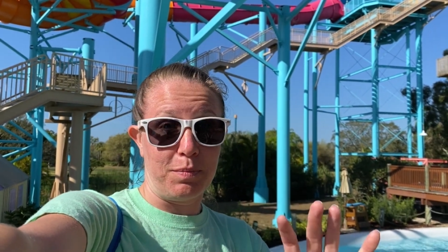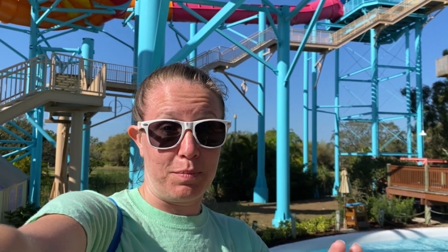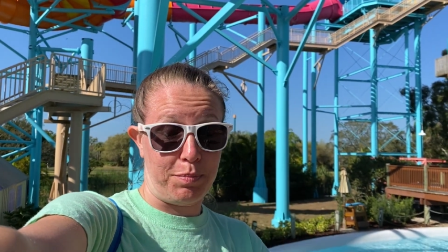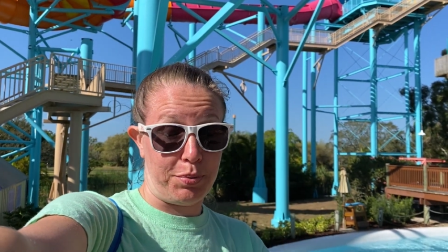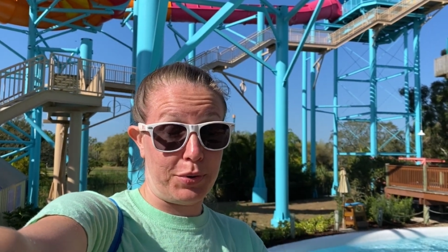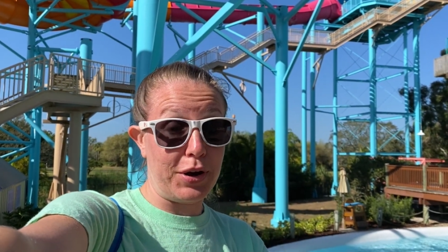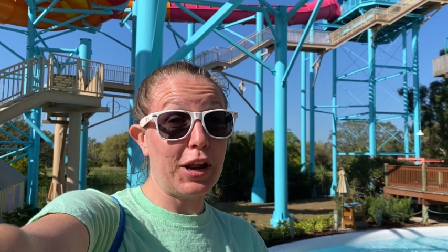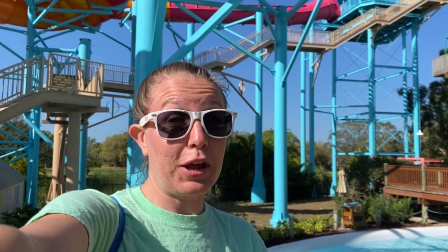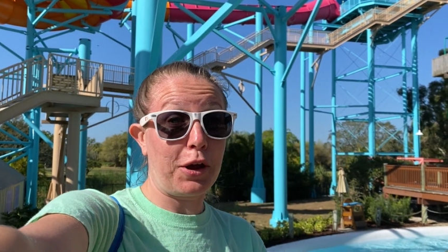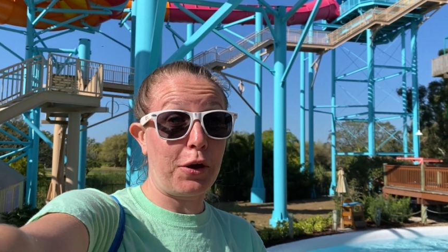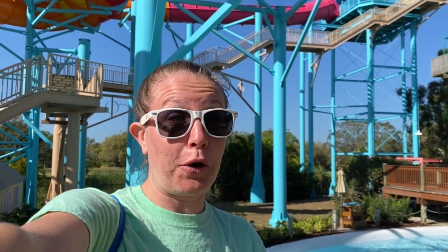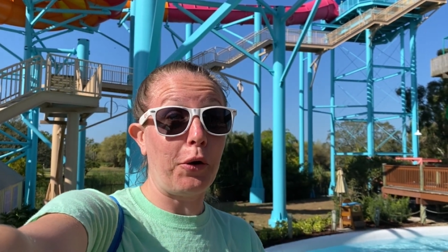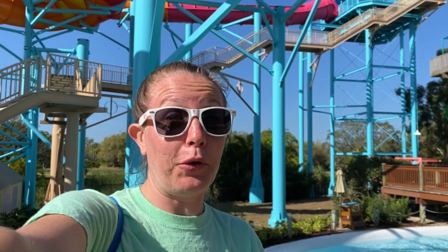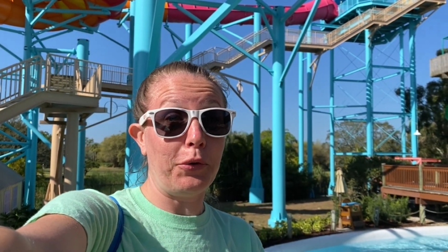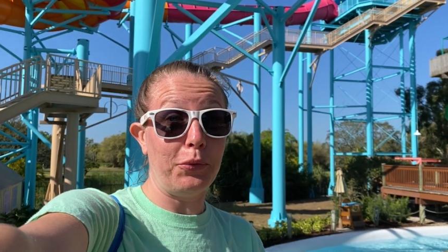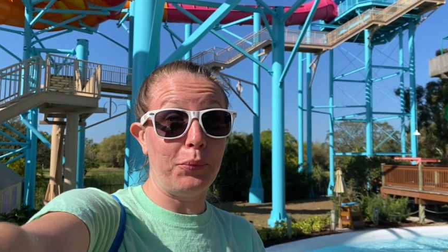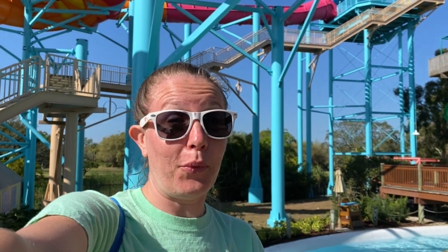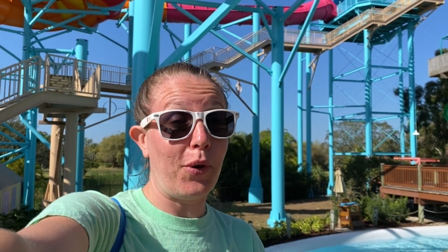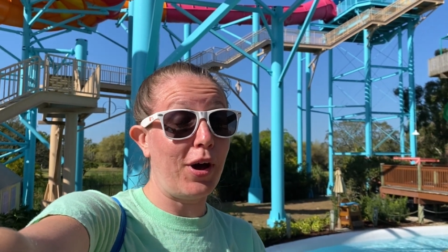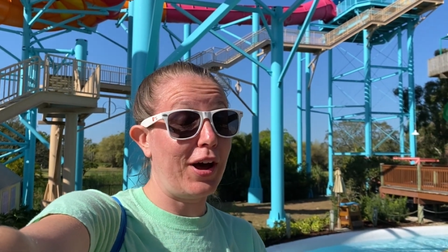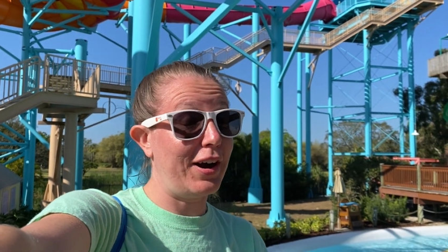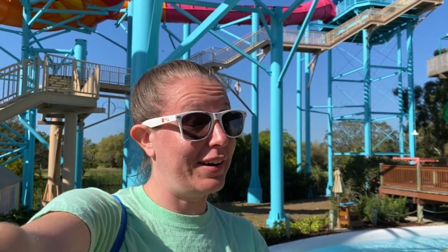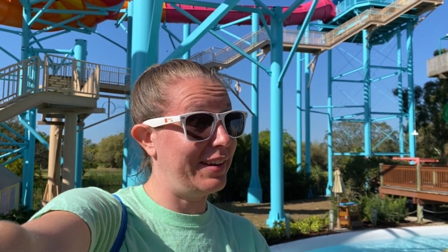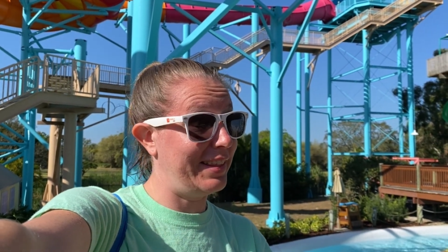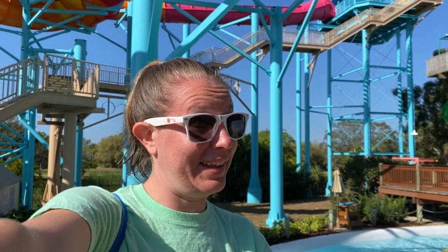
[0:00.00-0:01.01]
pretty cold
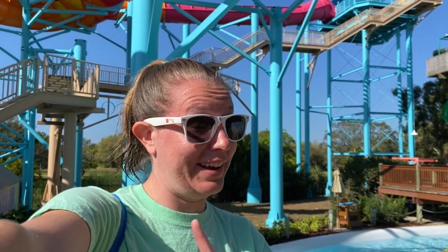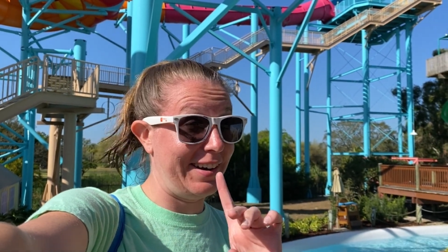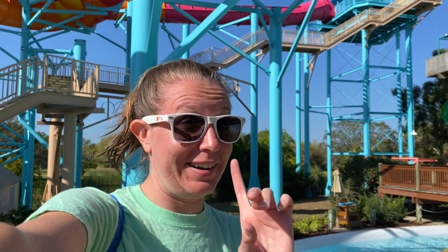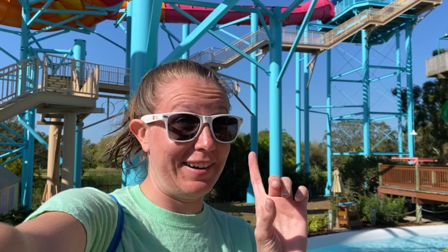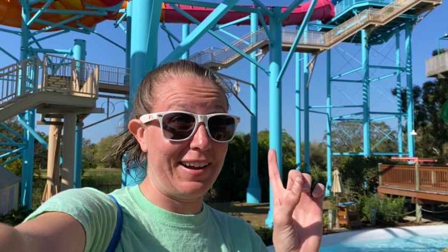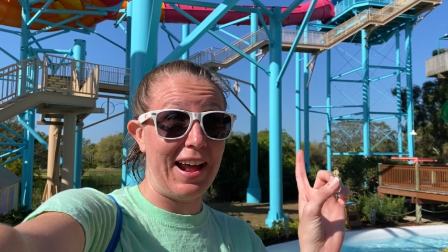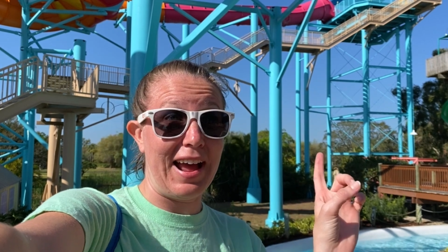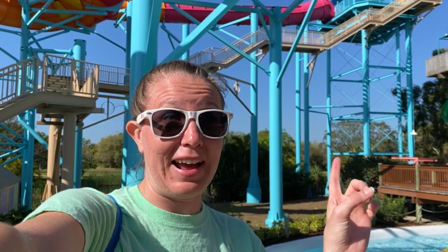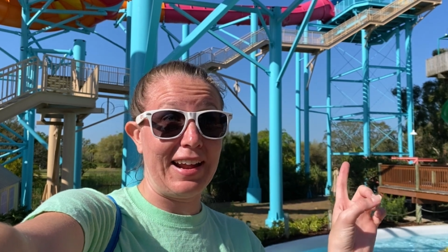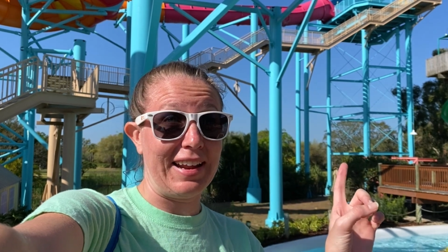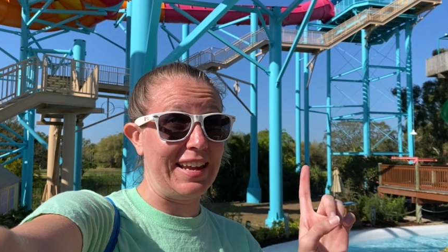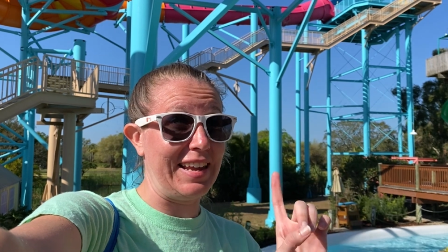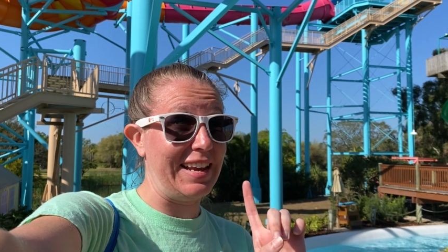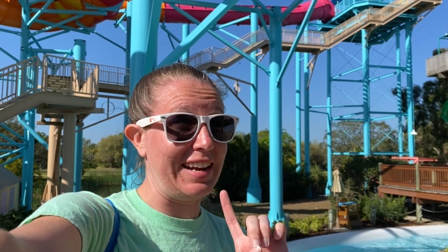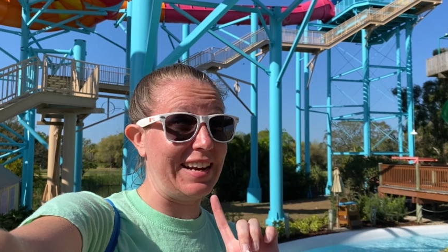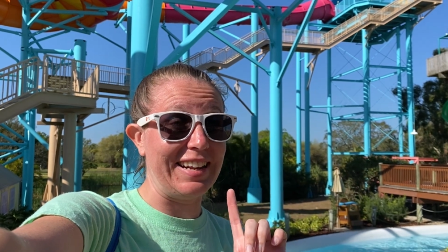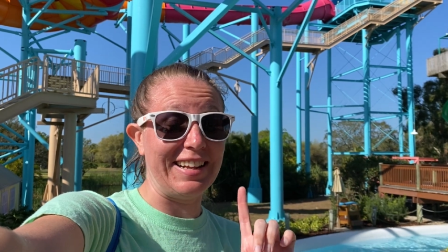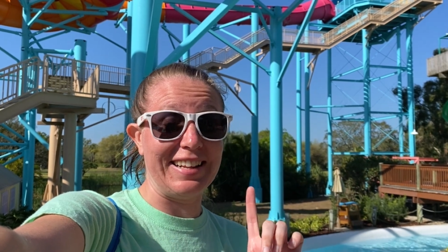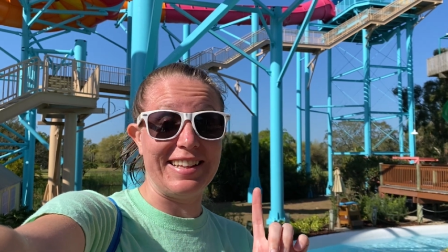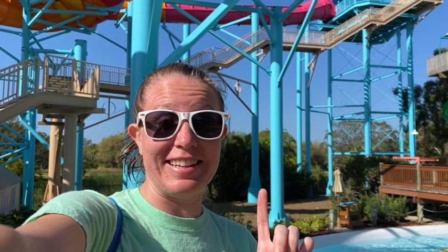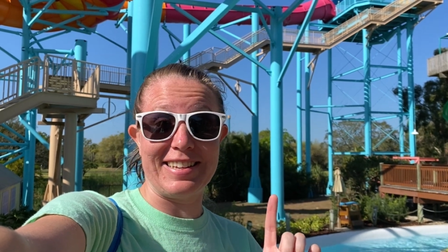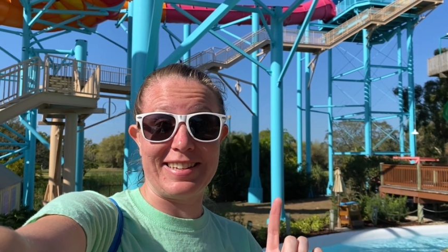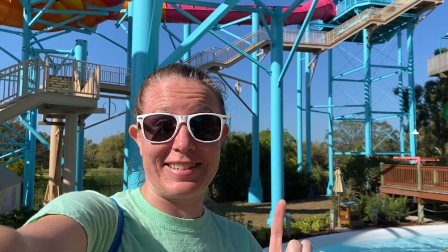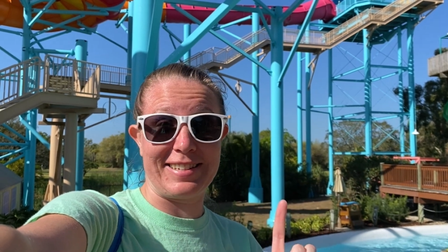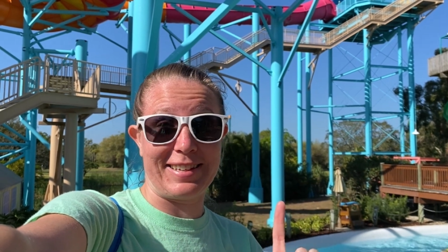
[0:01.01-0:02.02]
water there, not
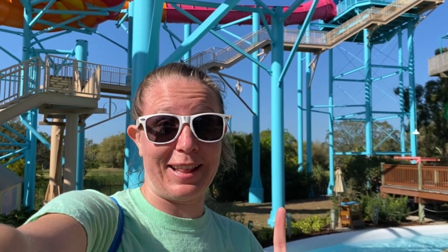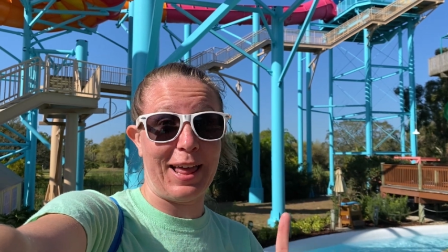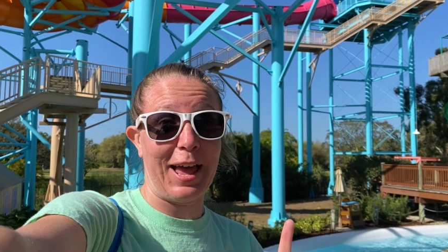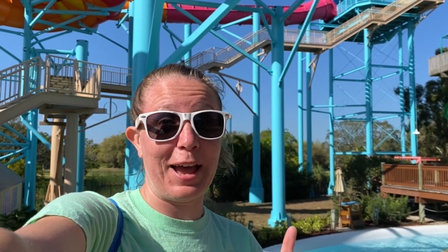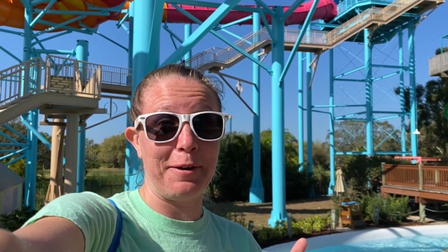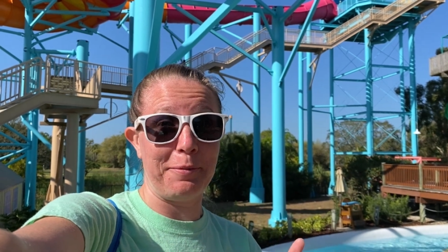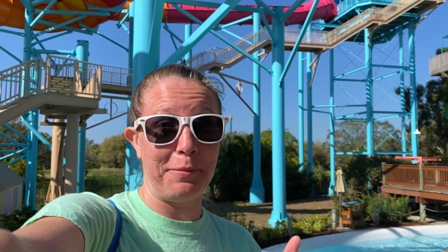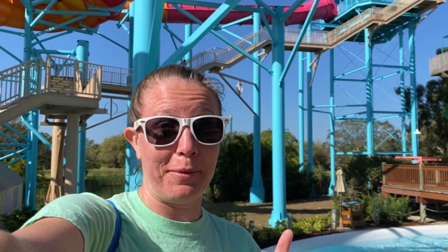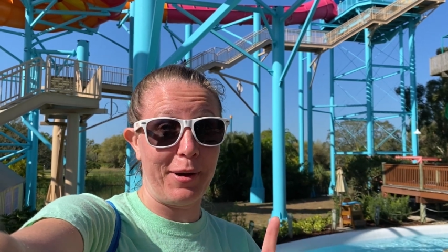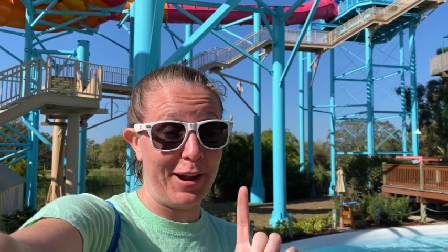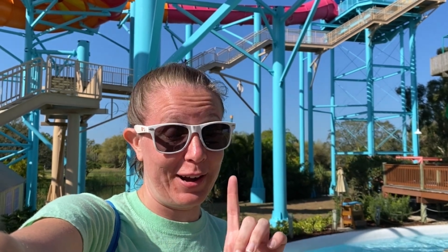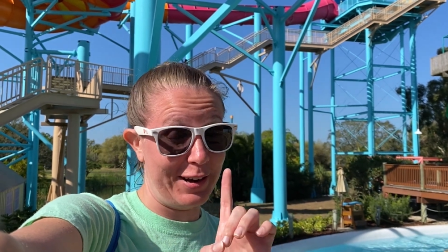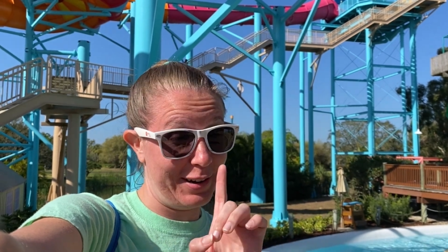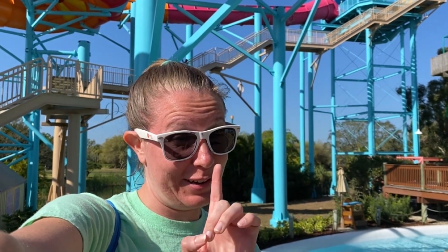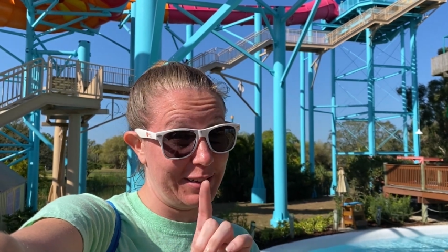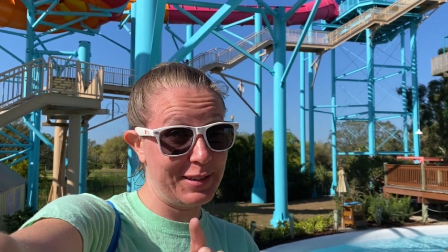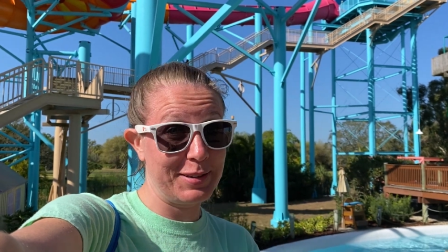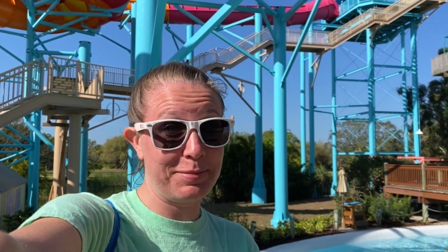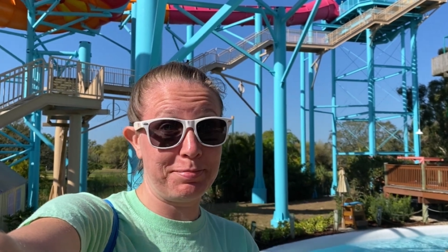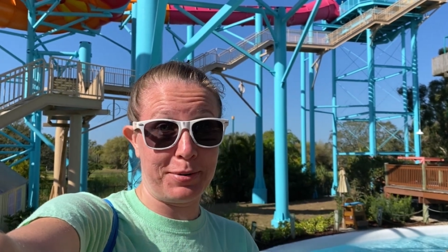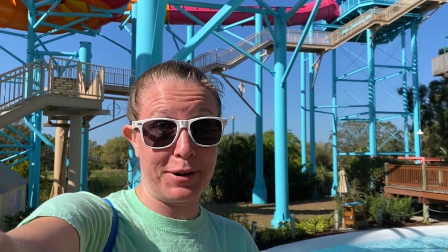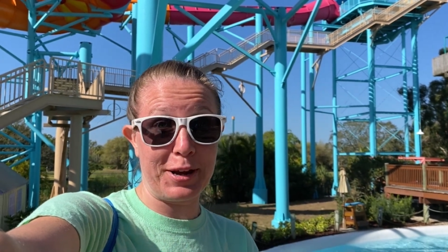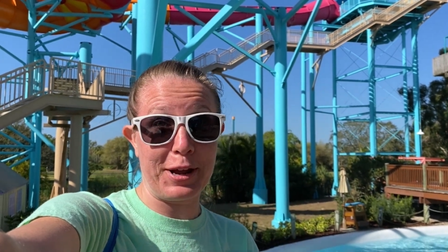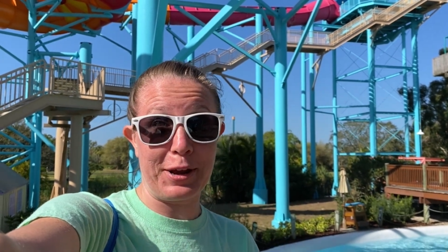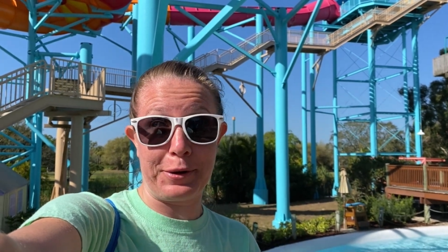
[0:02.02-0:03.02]
heating this slide water. It's
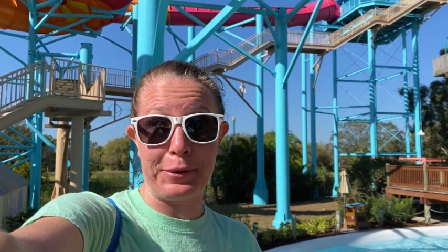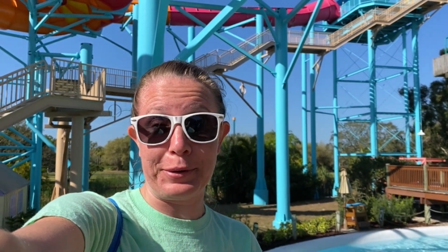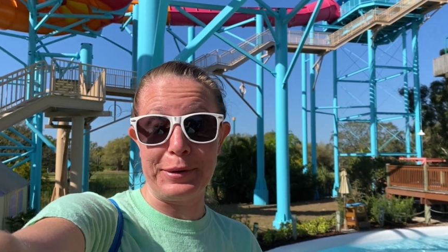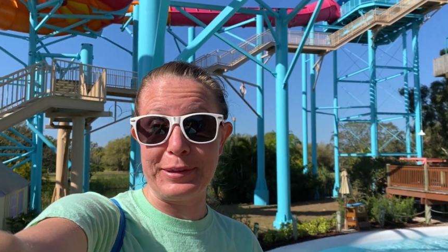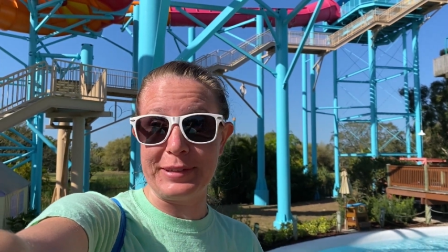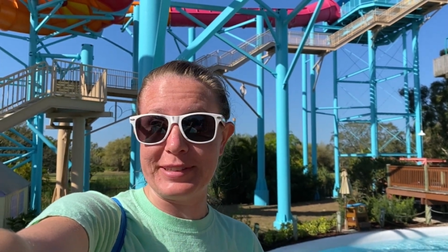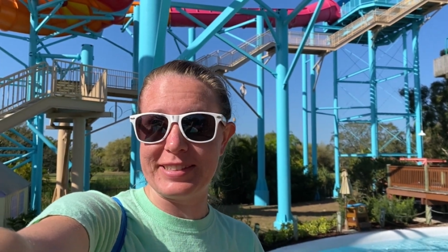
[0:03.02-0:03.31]
pretty cold